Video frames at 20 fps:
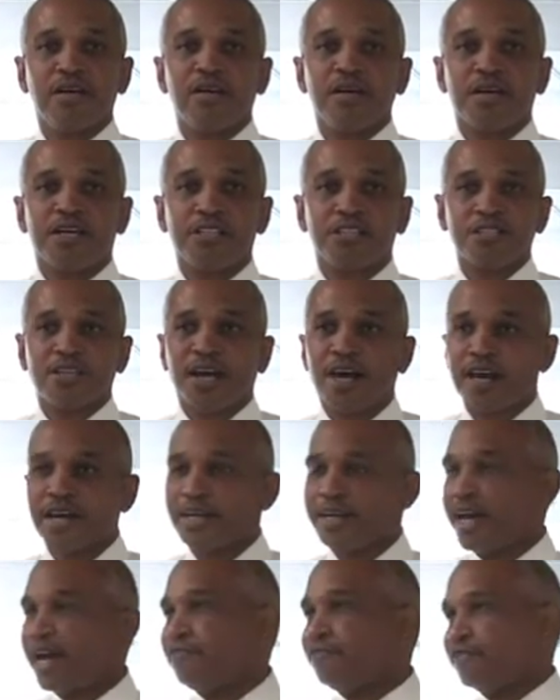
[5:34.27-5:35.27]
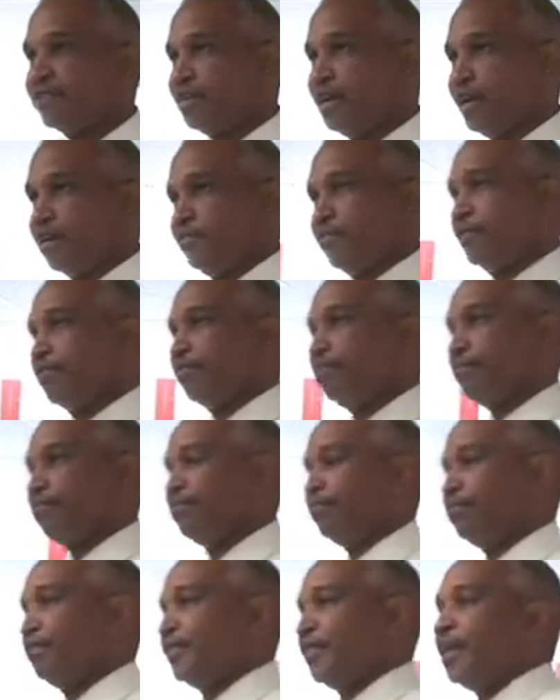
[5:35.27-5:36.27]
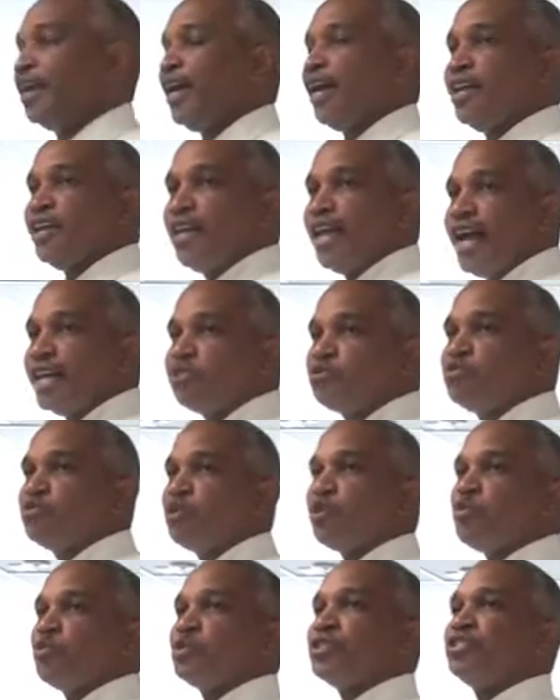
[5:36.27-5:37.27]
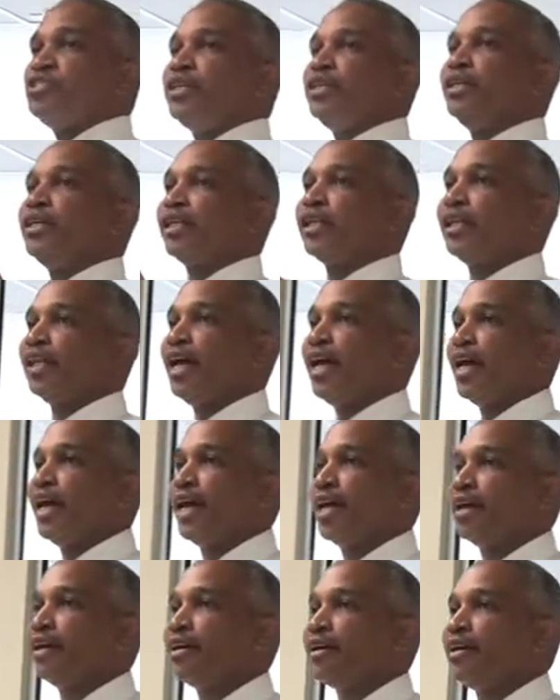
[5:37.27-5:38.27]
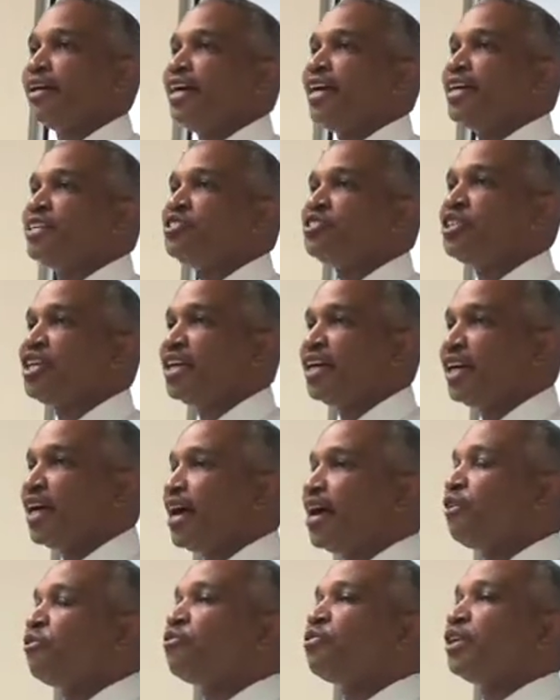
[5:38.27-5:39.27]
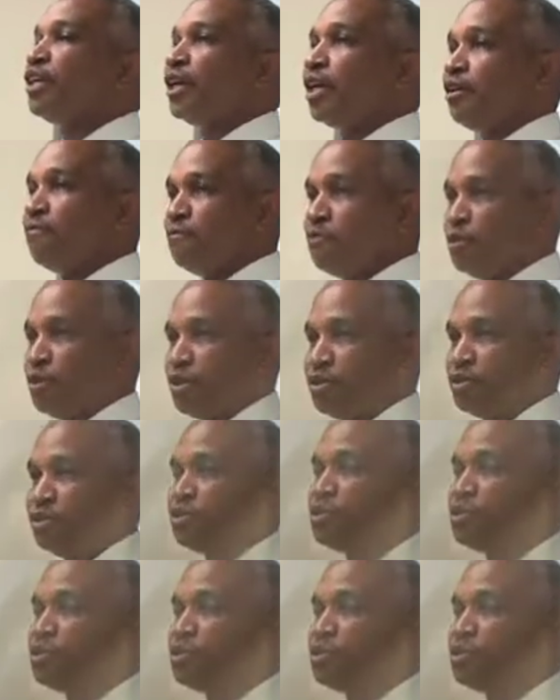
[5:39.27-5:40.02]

a signed affidavit. And that's what was the delay in sending out the invoices.